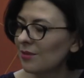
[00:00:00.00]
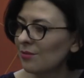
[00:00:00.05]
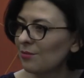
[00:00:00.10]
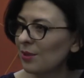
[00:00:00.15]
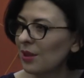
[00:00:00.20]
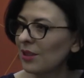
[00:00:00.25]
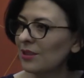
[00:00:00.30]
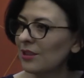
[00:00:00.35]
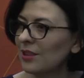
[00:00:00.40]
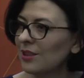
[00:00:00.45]

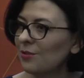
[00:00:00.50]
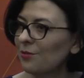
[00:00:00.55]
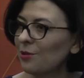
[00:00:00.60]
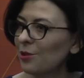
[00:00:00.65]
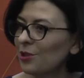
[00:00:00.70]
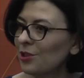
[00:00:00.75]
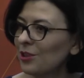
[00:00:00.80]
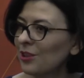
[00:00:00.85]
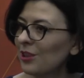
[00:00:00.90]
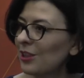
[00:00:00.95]
but
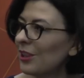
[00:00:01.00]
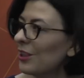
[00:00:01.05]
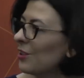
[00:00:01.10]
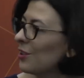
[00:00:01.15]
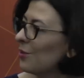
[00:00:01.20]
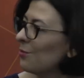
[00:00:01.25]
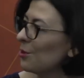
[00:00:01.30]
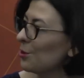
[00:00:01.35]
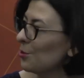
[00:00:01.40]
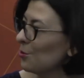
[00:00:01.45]
fortunately it
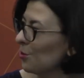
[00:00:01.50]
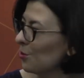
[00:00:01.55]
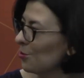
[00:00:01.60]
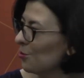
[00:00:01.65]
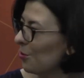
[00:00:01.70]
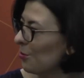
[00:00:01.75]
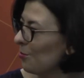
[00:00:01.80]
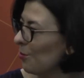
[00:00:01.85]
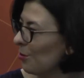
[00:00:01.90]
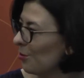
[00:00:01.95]
was not
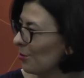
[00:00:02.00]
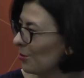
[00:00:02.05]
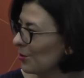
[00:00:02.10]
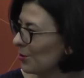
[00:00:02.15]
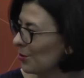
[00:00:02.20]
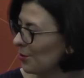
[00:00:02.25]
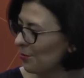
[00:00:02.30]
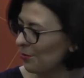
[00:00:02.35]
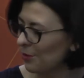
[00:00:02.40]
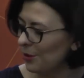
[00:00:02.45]
reworked
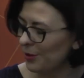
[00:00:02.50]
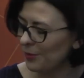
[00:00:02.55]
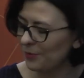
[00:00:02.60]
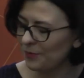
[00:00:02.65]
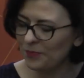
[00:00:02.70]
so far.